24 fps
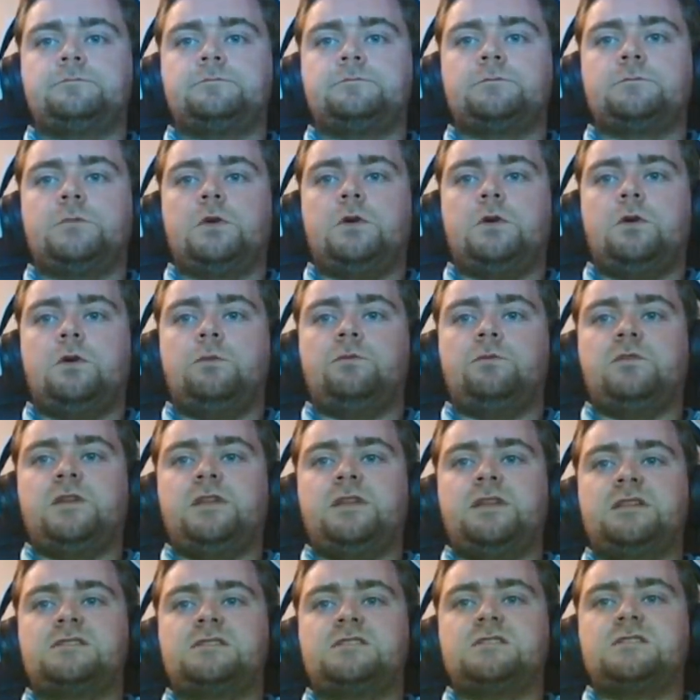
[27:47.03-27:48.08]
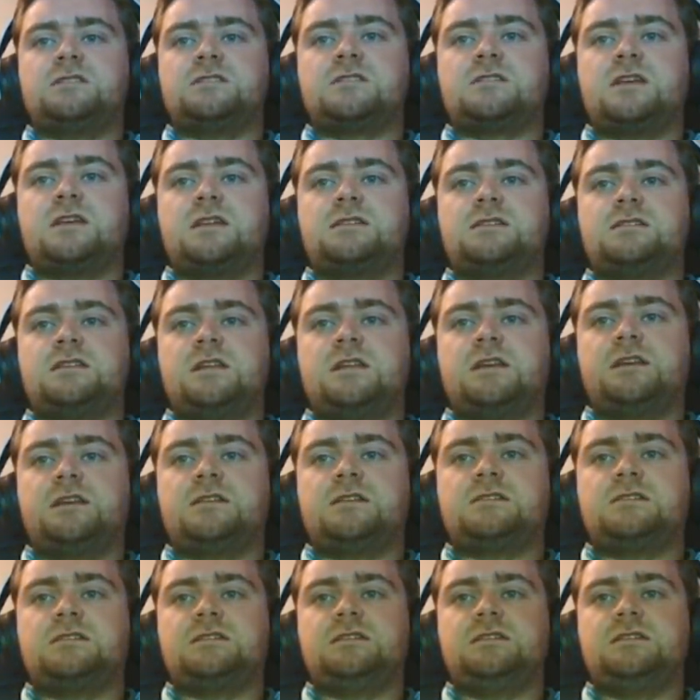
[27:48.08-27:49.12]
Hopefully this just gets a
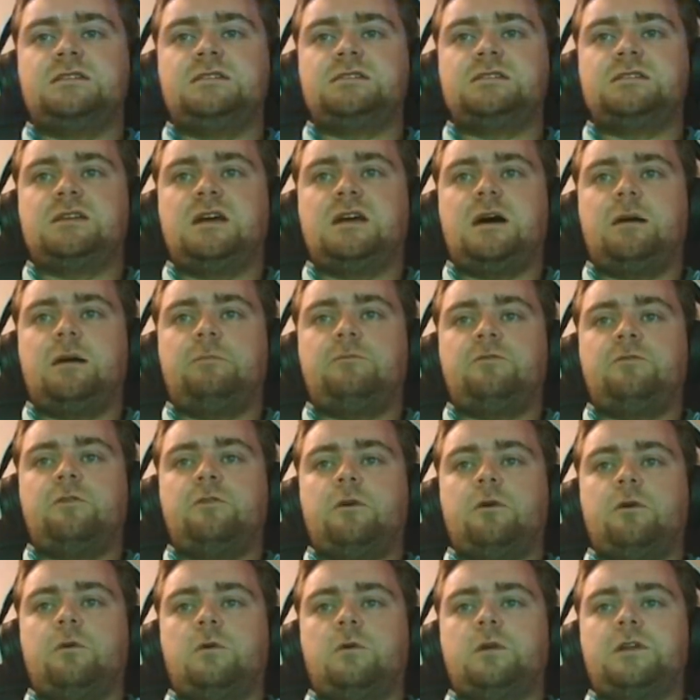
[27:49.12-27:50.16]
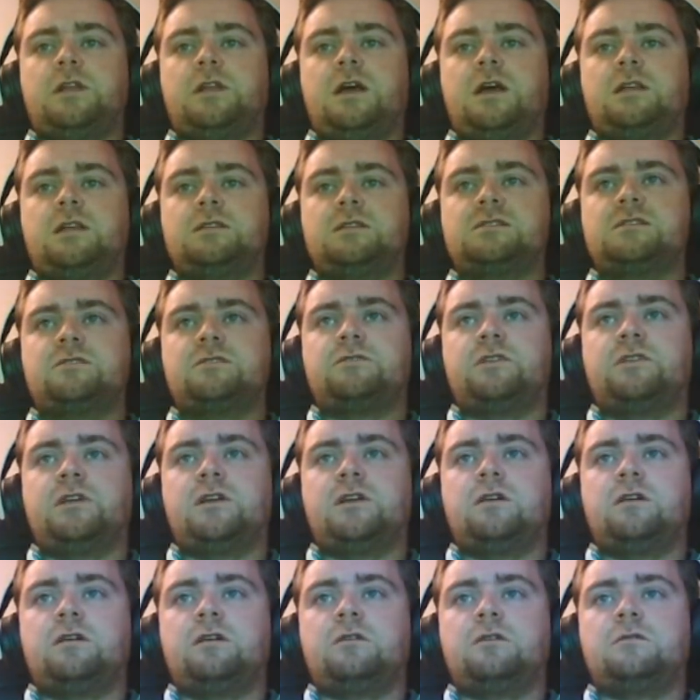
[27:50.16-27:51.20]
nice easy hop forward, nothing
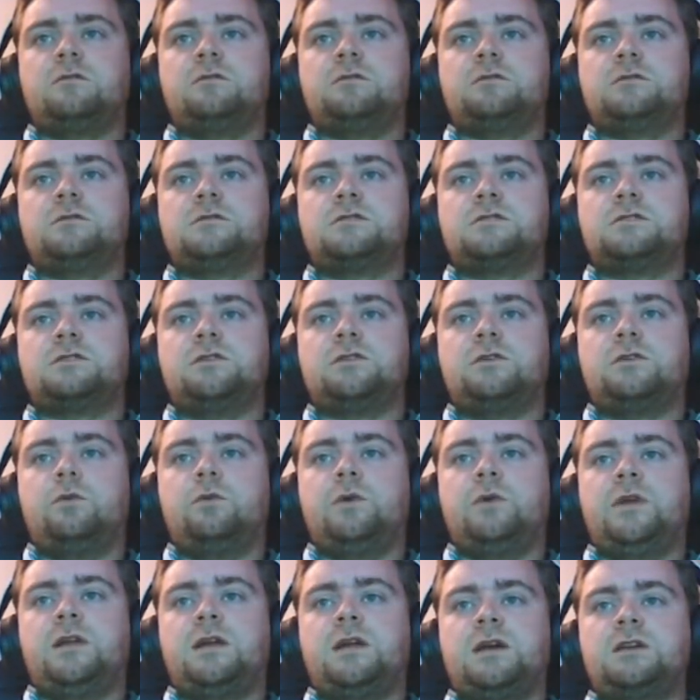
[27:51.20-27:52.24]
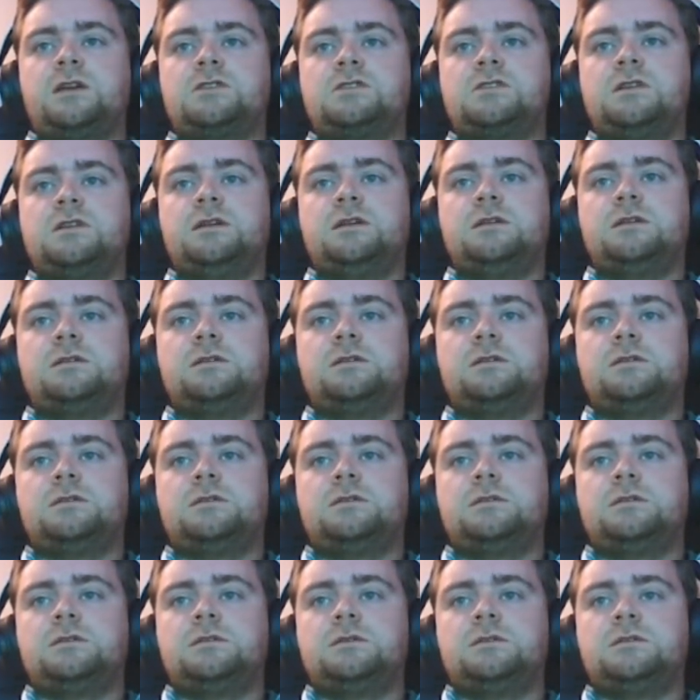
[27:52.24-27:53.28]
severe. This could go in actually.
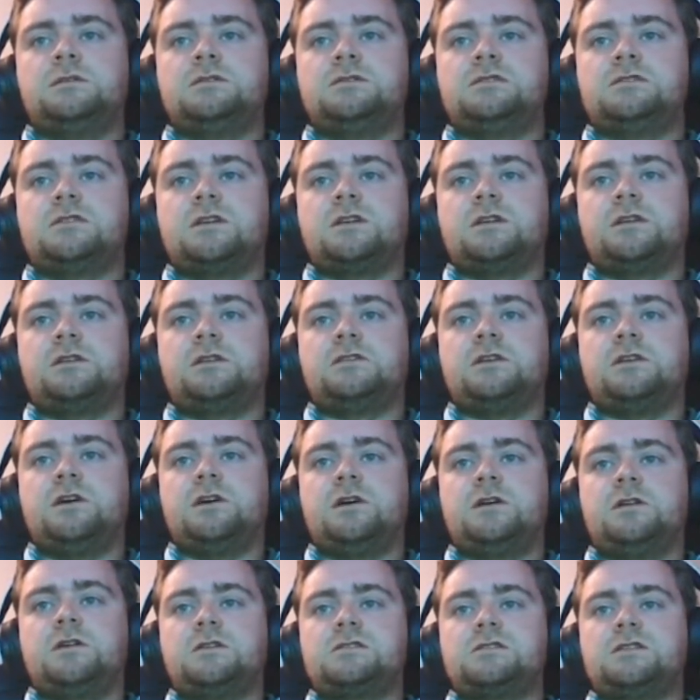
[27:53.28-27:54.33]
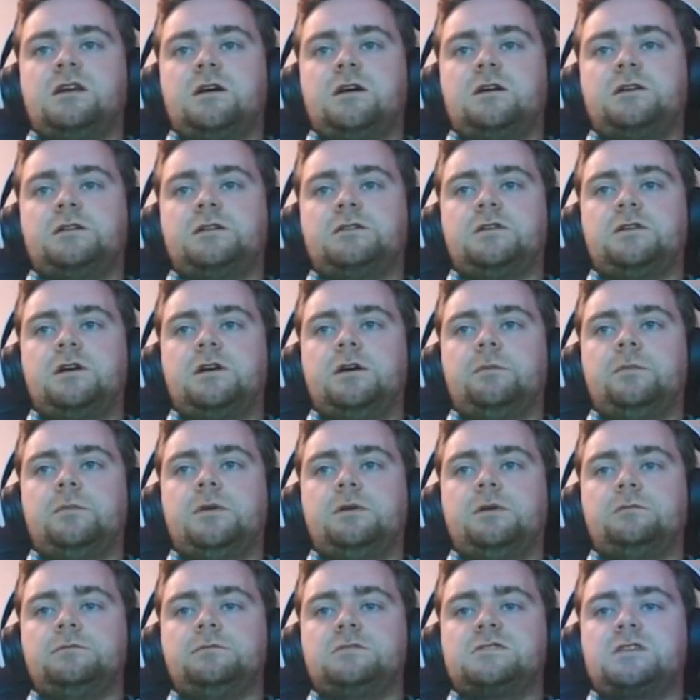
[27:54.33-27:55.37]
Is it going to turn? It's not going to turn, but
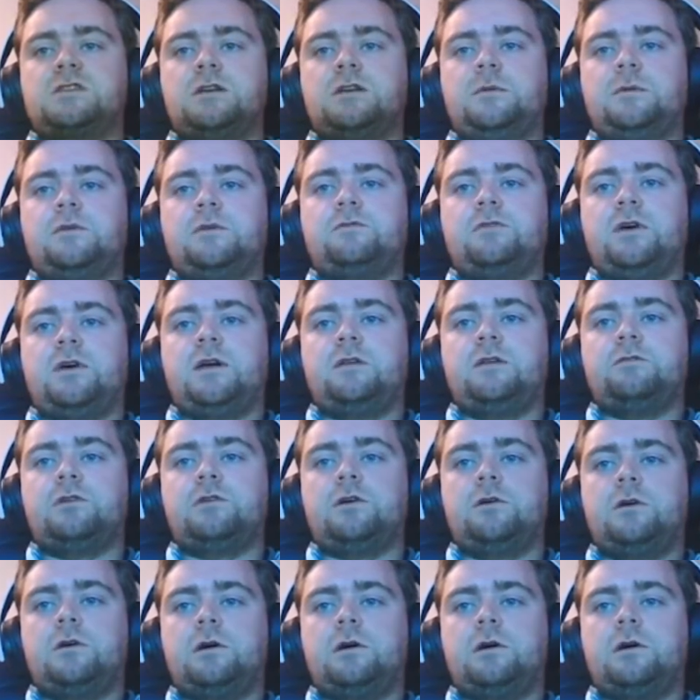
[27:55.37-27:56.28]
it's going to be 5 in a row.